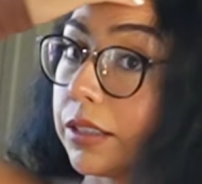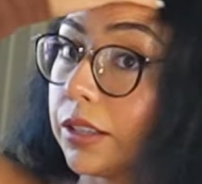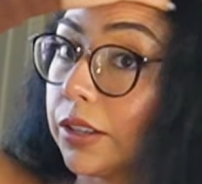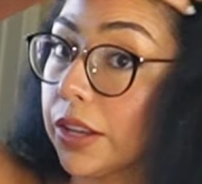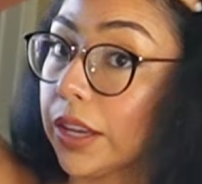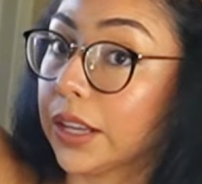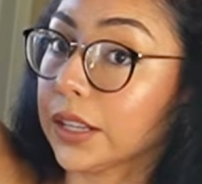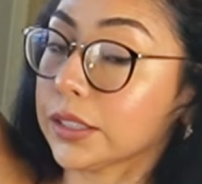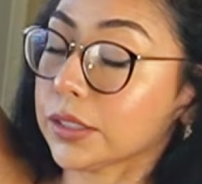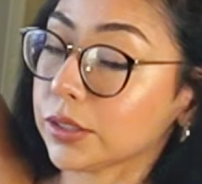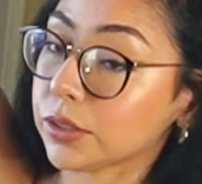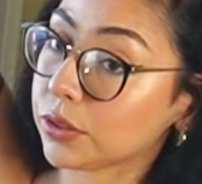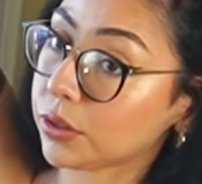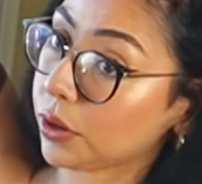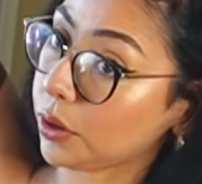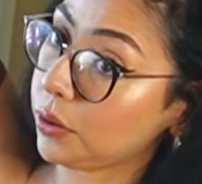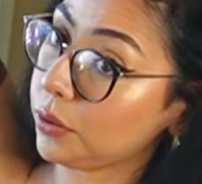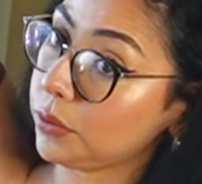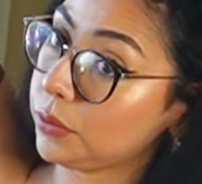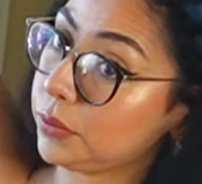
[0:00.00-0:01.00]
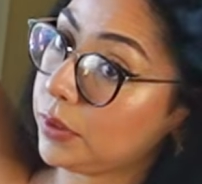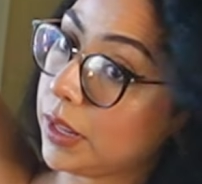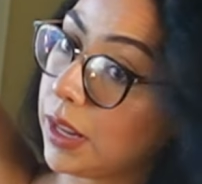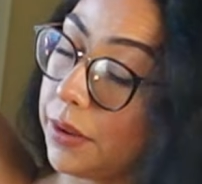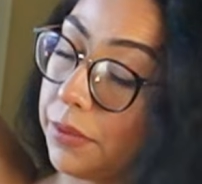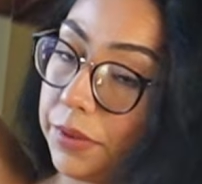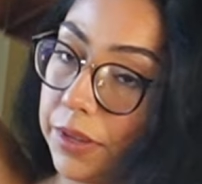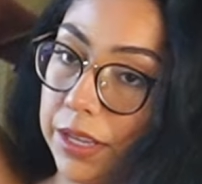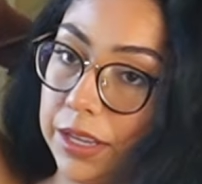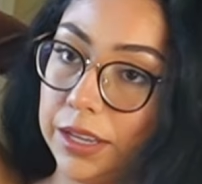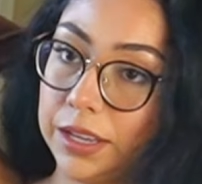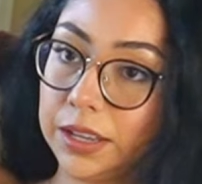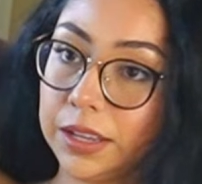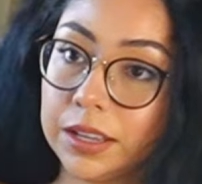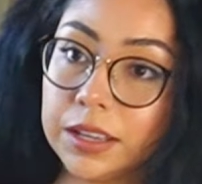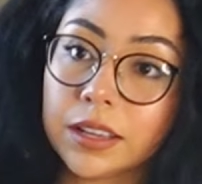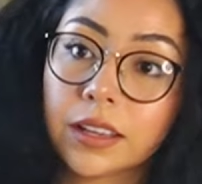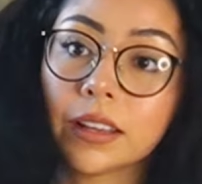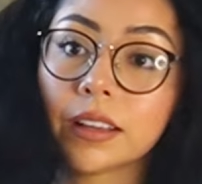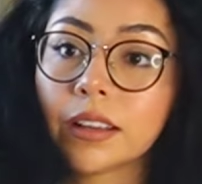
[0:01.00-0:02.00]
looking so fluffy.
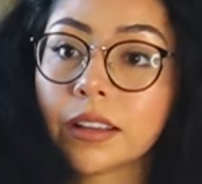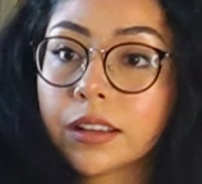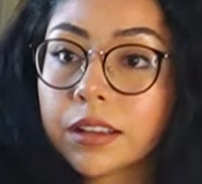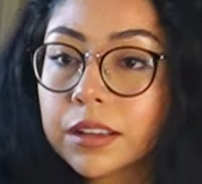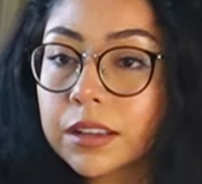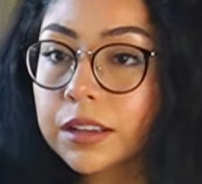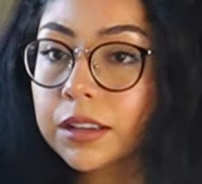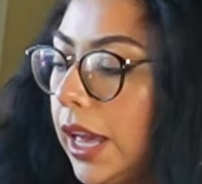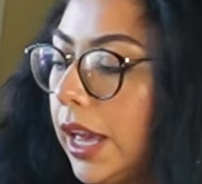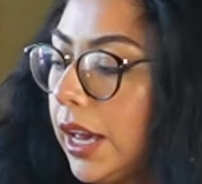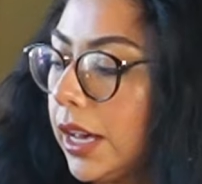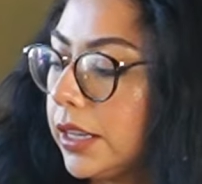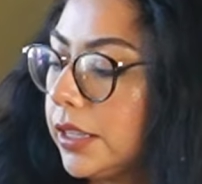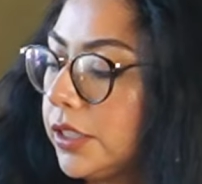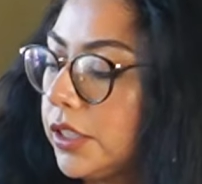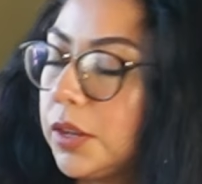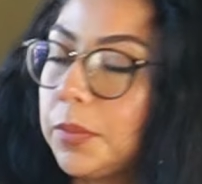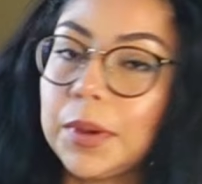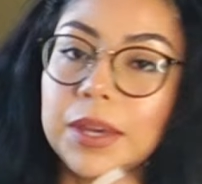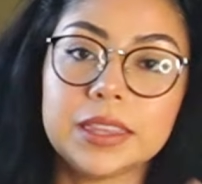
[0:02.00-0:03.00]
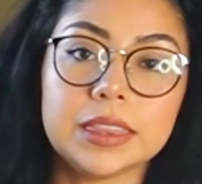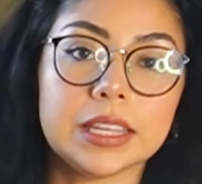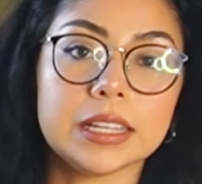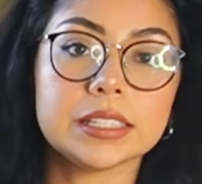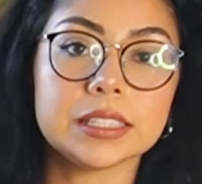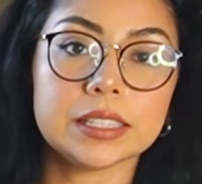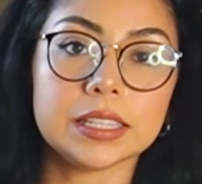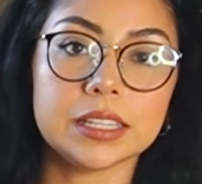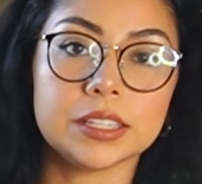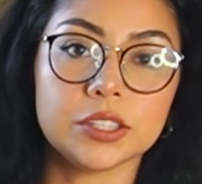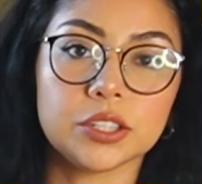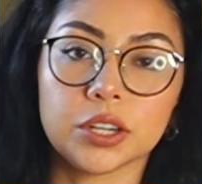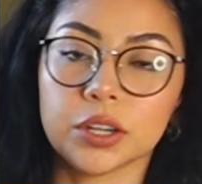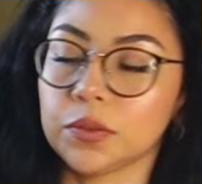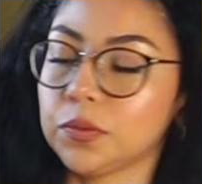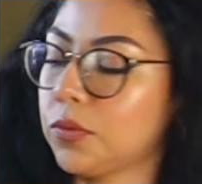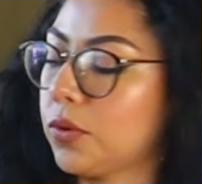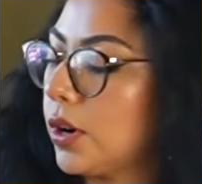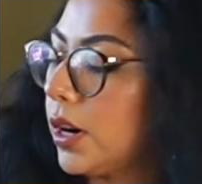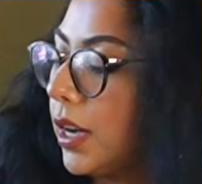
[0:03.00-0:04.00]
And to make things
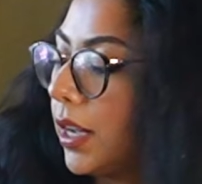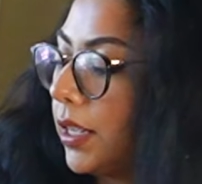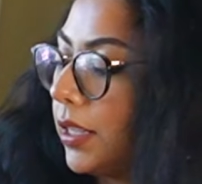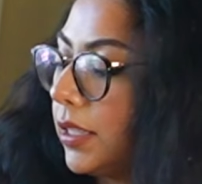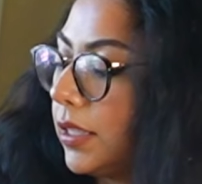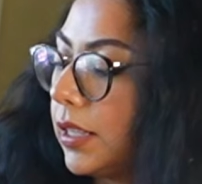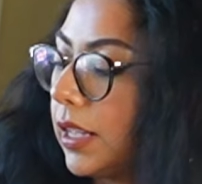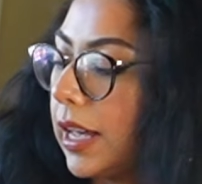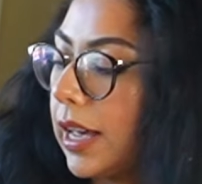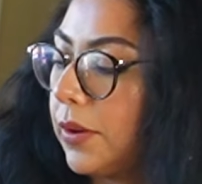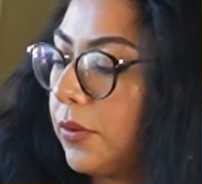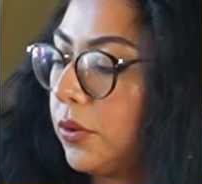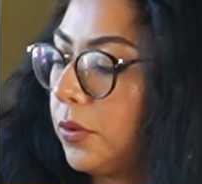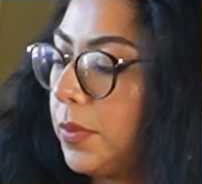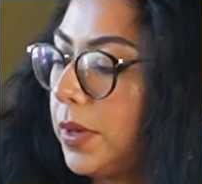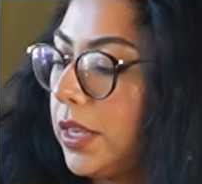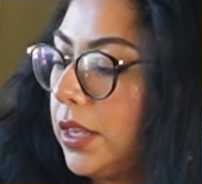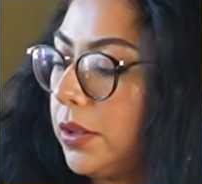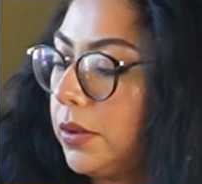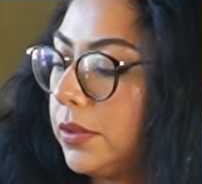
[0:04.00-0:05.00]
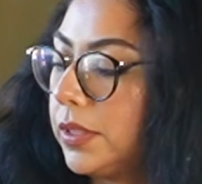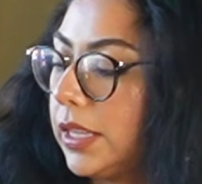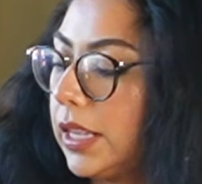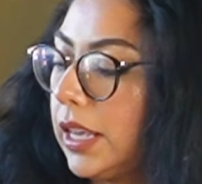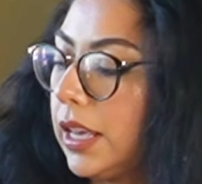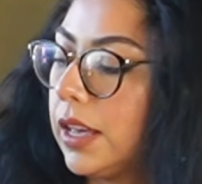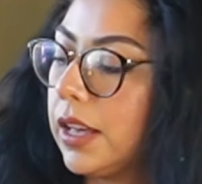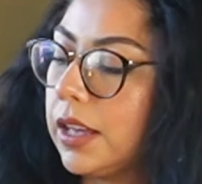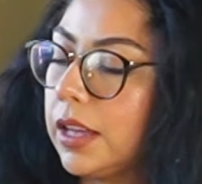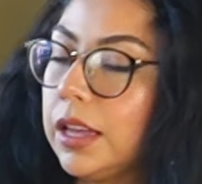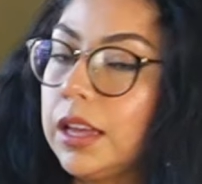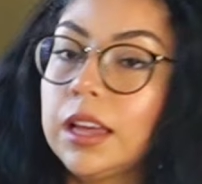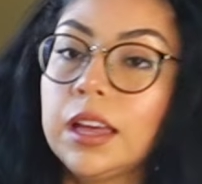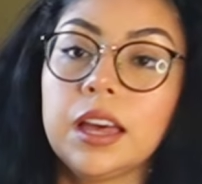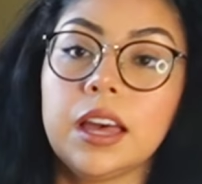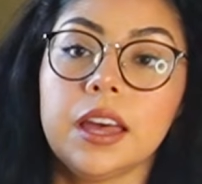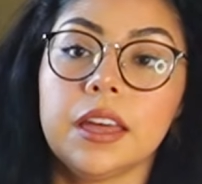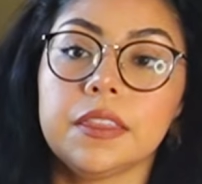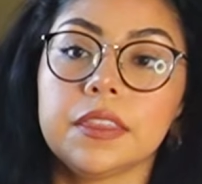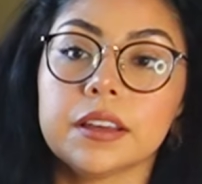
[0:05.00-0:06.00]
easier for us, I will be using
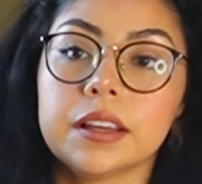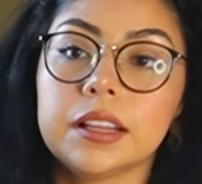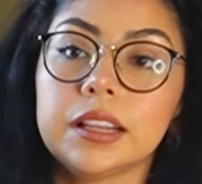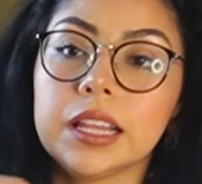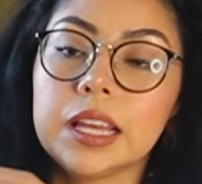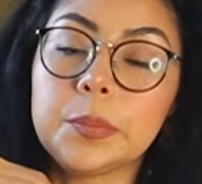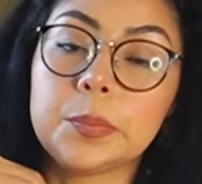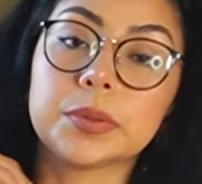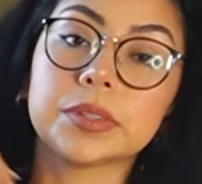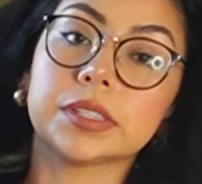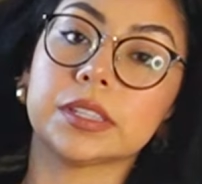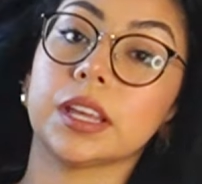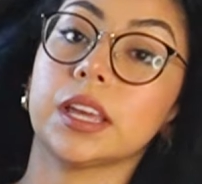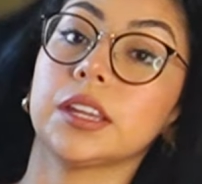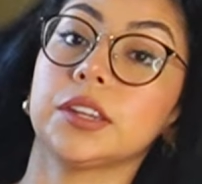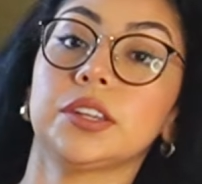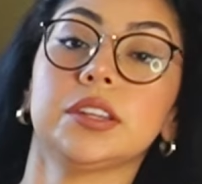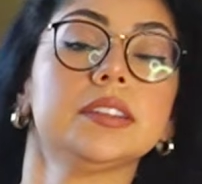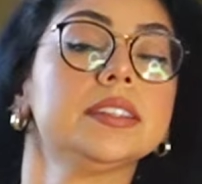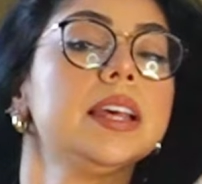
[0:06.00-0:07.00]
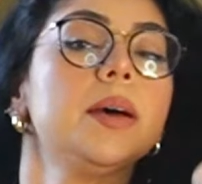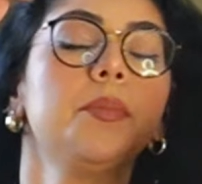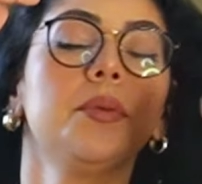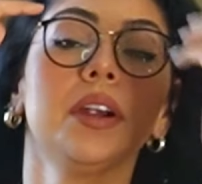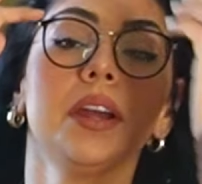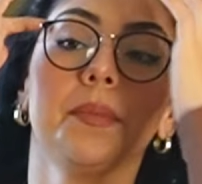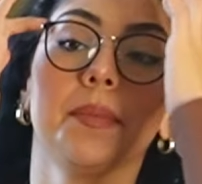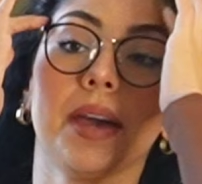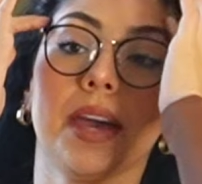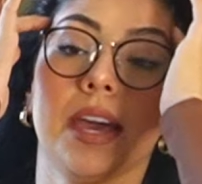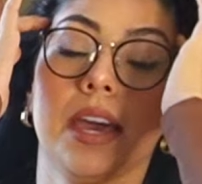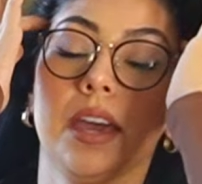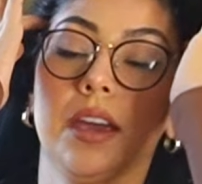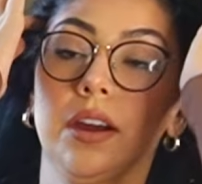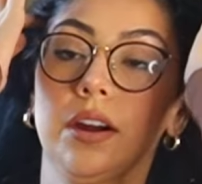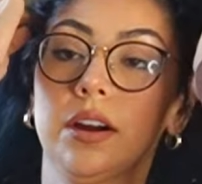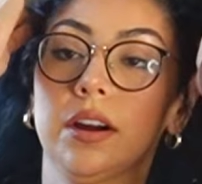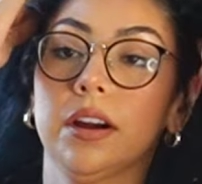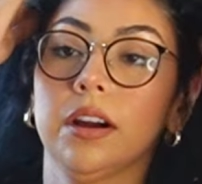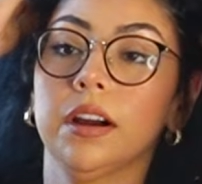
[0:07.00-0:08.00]
the clips to separate my
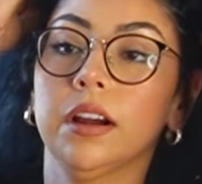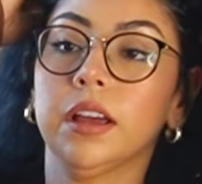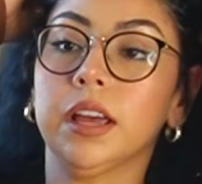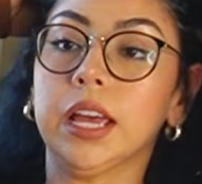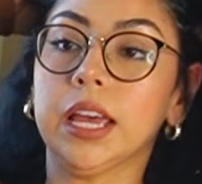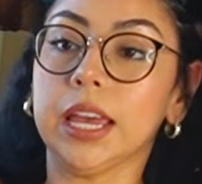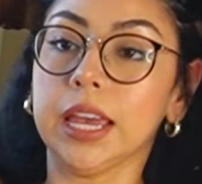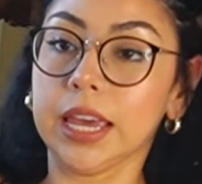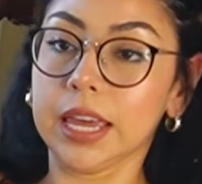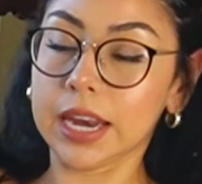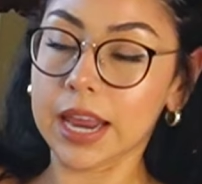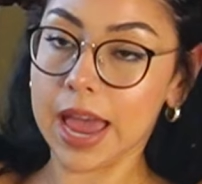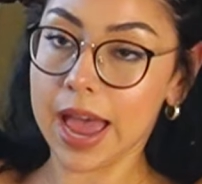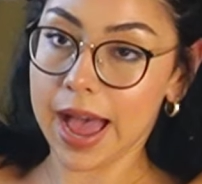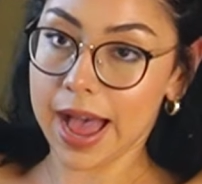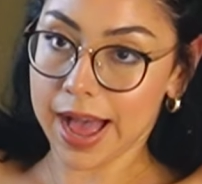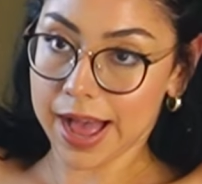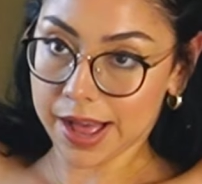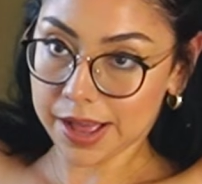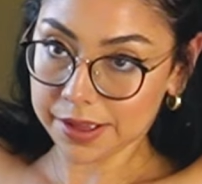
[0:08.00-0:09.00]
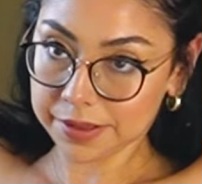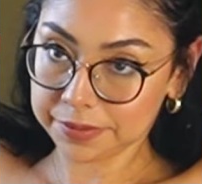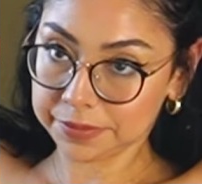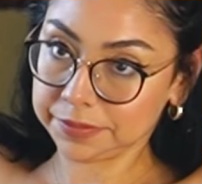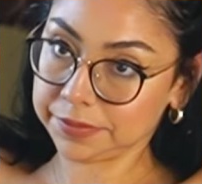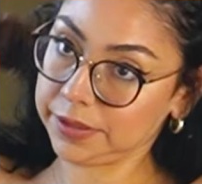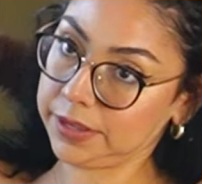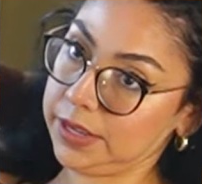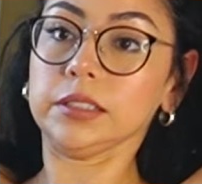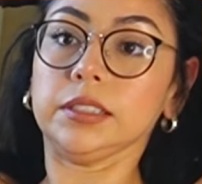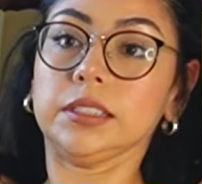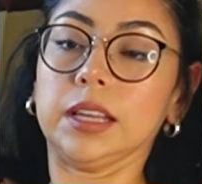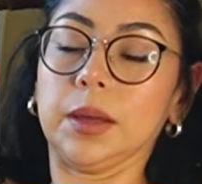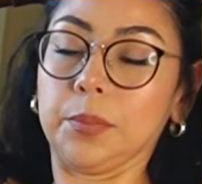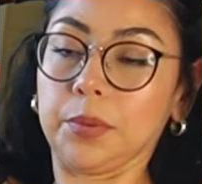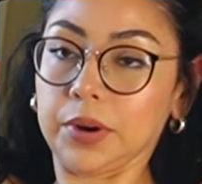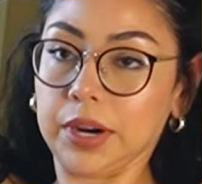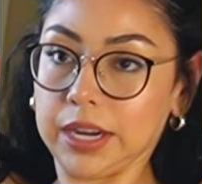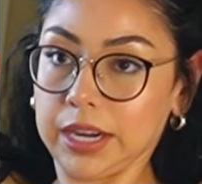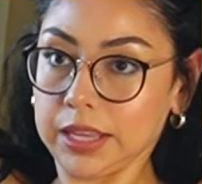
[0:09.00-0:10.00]
hair in half,
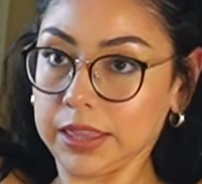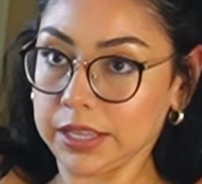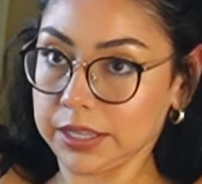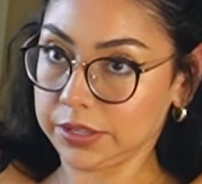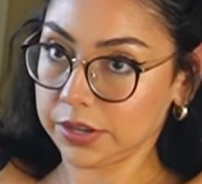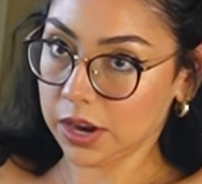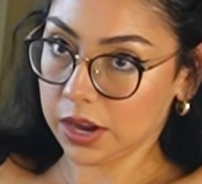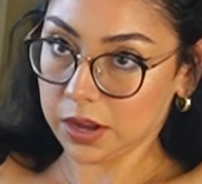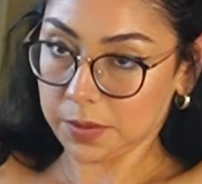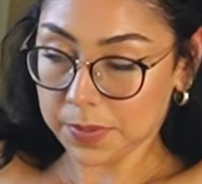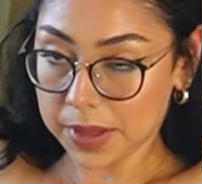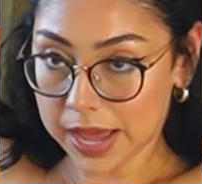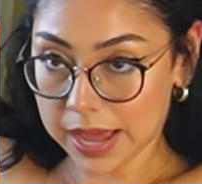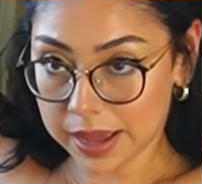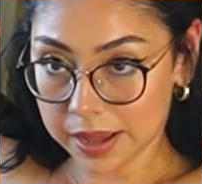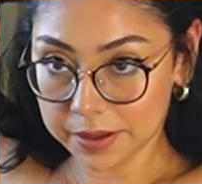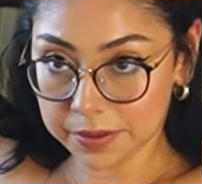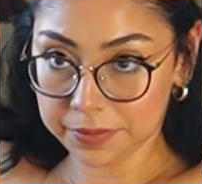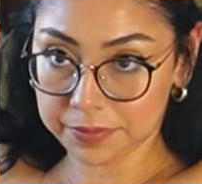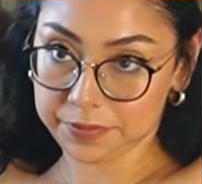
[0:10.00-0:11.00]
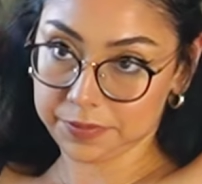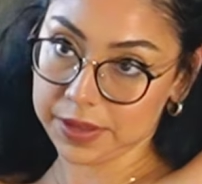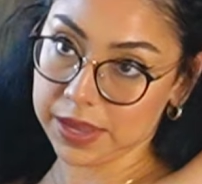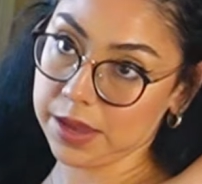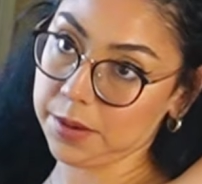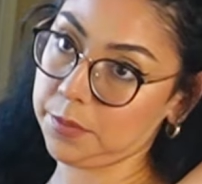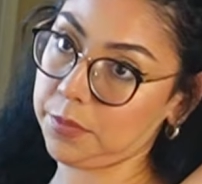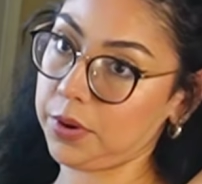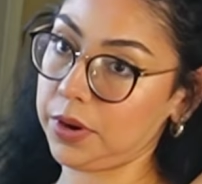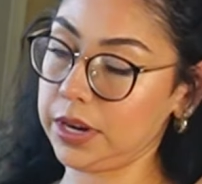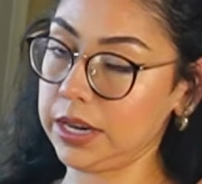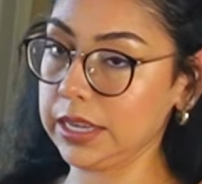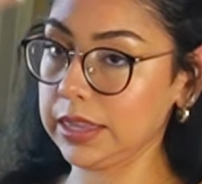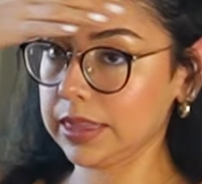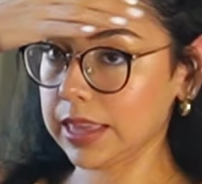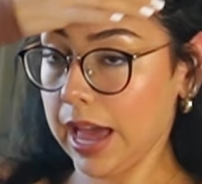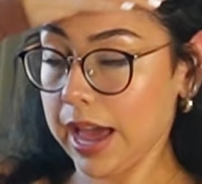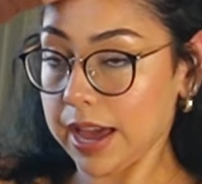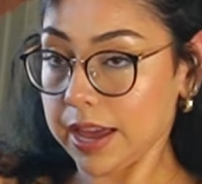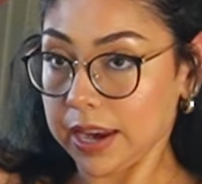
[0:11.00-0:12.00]
separating the top half and
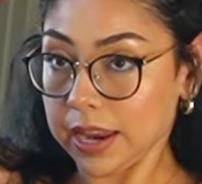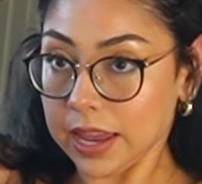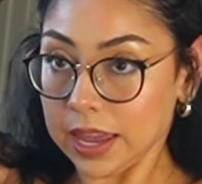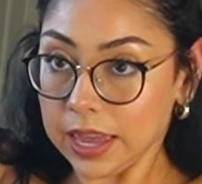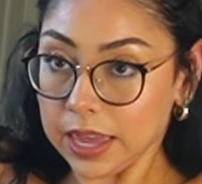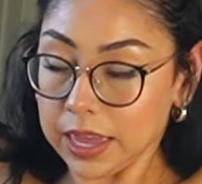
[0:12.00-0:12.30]
putting that